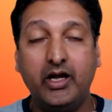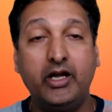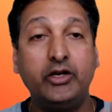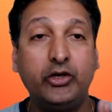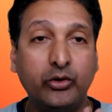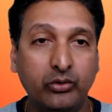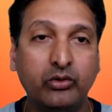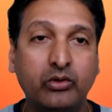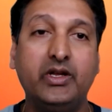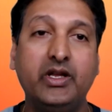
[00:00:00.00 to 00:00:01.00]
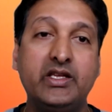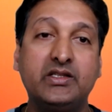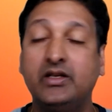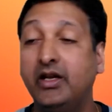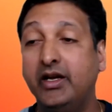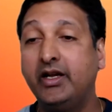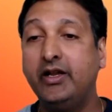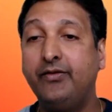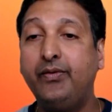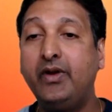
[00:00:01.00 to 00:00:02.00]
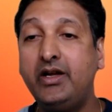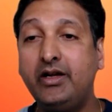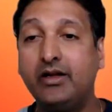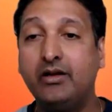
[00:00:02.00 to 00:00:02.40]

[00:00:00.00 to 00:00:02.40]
And 2 is different